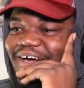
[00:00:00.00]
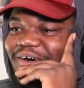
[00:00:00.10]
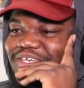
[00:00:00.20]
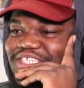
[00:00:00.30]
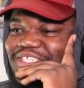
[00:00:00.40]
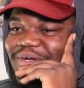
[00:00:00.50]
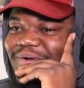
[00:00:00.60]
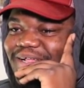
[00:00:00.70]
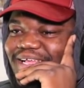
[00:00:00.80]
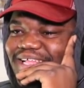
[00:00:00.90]
Oh
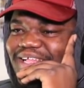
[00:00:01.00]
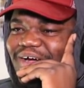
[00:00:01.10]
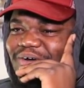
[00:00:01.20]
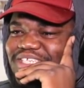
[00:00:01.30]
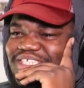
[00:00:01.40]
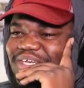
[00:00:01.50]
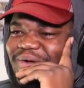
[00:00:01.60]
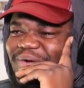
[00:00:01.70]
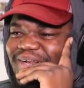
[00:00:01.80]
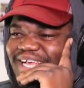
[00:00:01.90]
shoot! Oh
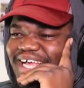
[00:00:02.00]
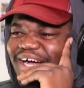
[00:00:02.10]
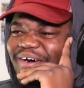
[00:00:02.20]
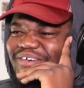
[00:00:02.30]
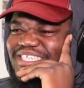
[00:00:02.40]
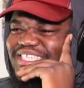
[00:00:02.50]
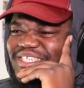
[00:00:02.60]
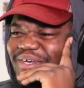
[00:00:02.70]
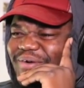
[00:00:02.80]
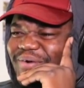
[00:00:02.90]
shoot! Oh
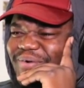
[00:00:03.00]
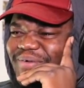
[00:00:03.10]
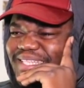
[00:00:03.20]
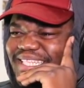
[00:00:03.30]
shoot!